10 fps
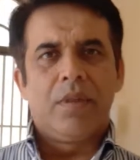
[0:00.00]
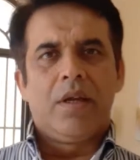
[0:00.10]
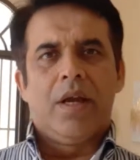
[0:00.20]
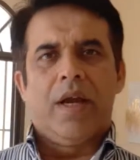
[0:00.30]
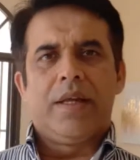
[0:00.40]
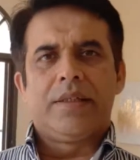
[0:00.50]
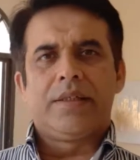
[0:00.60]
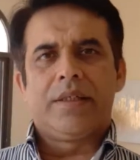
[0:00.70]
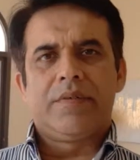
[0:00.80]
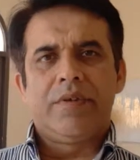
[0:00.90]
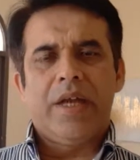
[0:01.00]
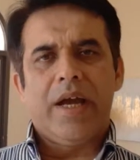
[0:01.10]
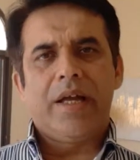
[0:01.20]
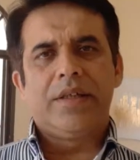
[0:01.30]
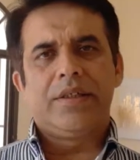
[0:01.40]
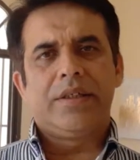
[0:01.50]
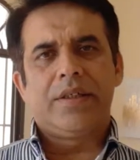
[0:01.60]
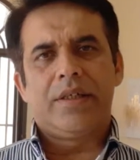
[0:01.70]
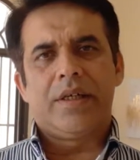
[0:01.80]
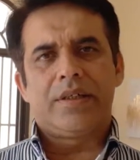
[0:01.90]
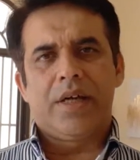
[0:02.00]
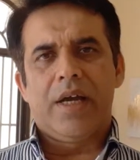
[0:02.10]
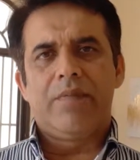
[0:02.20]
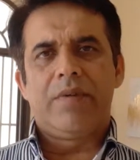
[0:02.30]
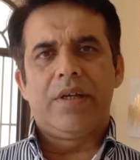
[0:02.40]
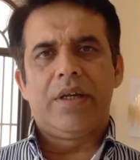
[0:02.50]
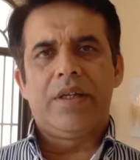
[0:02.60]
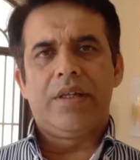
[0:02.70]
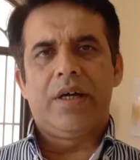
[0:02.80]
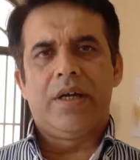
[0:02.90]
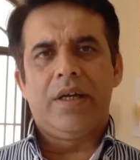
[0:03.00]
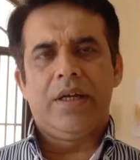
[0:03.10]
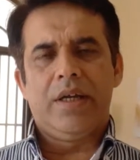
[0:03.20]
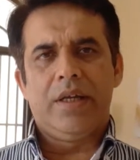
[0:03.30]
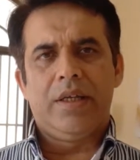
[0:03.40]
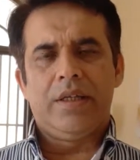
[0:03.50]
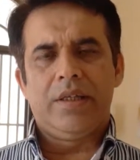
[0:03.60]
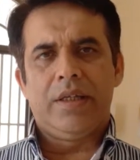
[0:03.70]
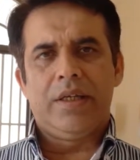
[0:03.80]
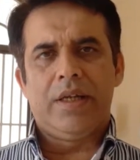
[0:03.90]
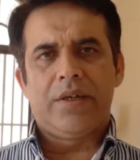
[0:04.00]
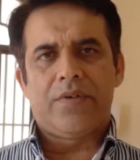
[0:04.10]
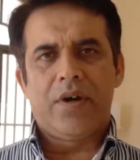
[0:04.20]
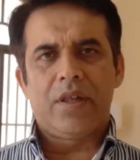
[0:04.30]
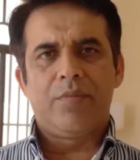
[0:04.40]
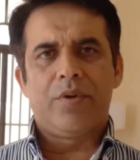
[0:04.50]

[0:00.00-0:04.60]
And we had a time when in a transport